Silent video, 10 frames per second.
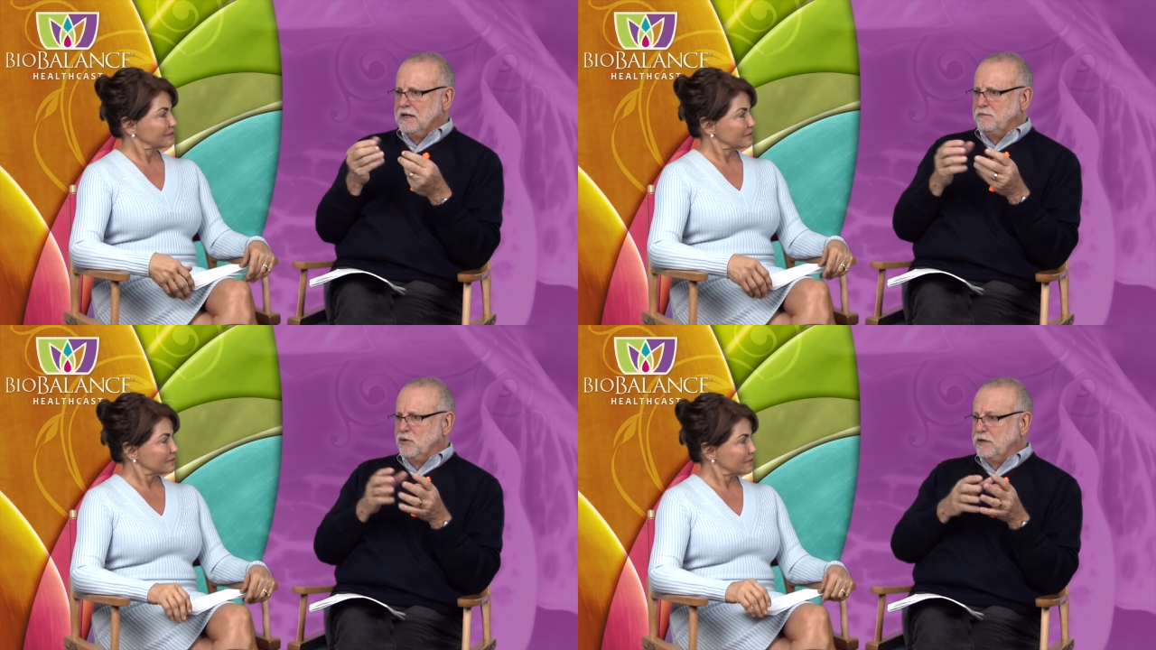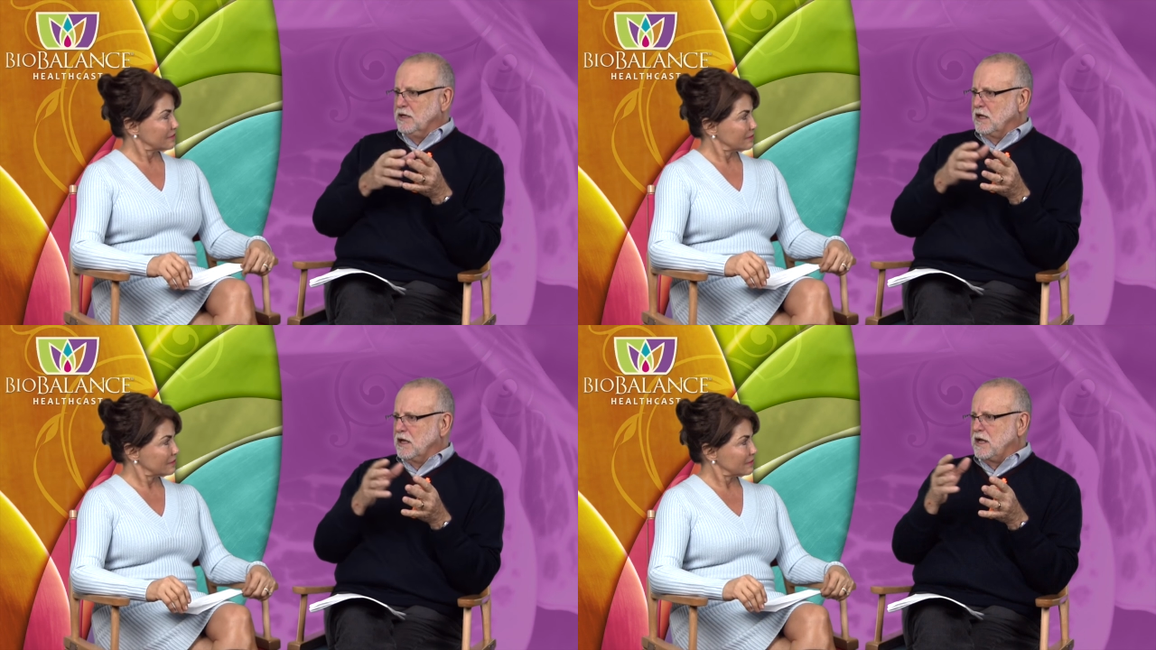Speaker 1: putting
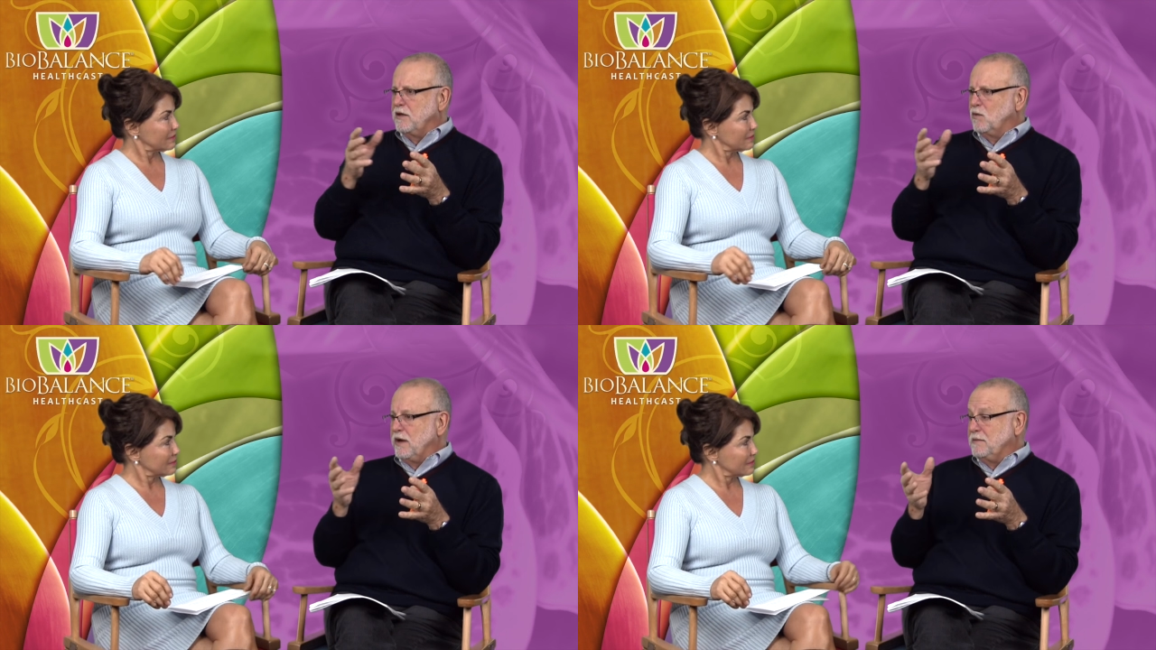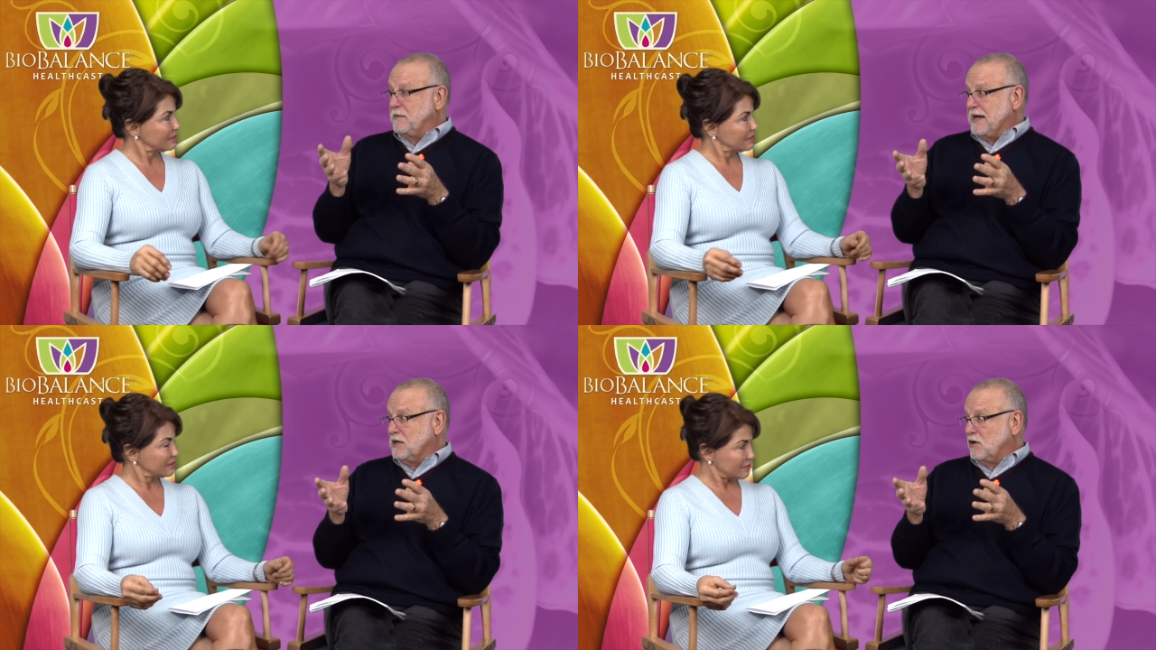a lot of the weight
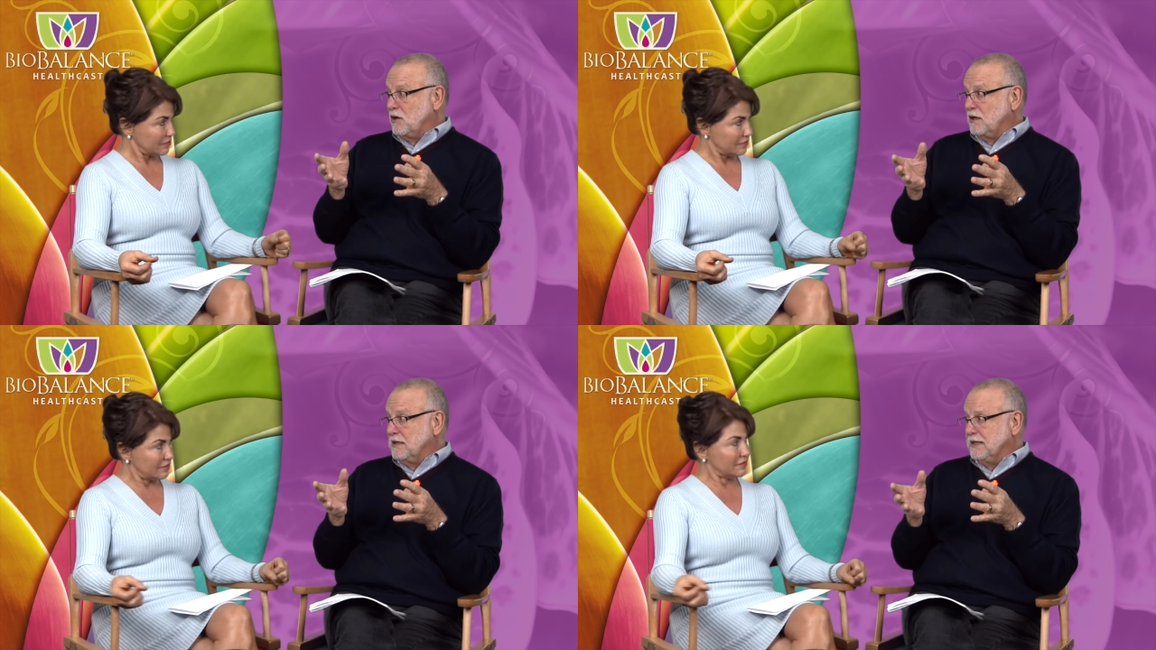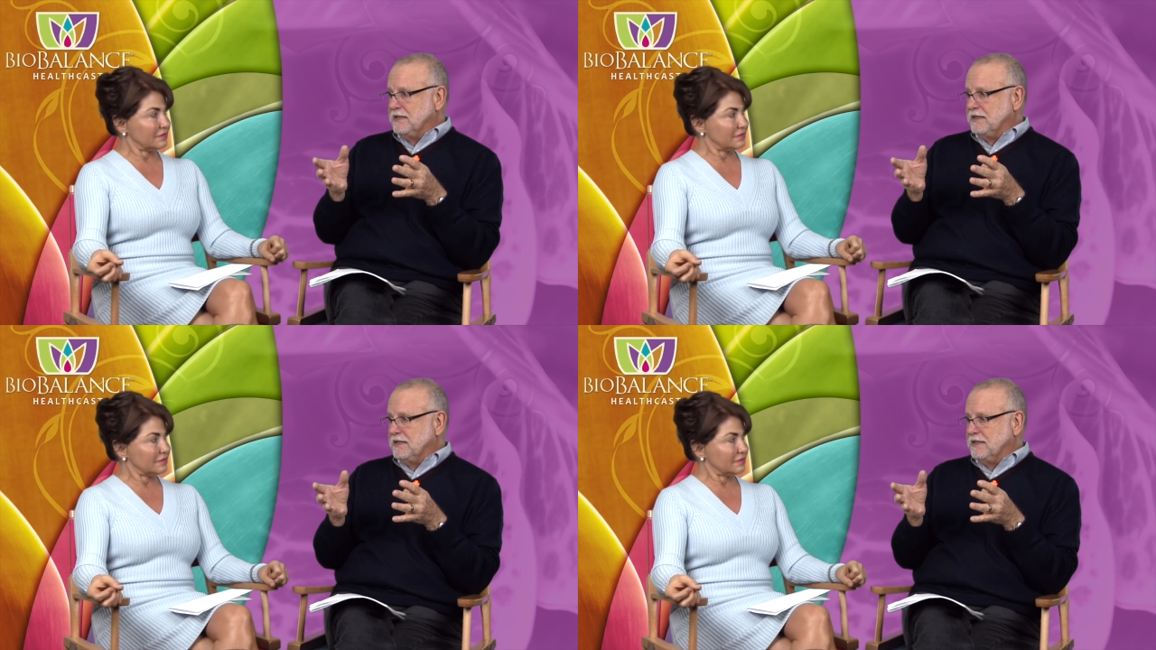back on mm-hmm.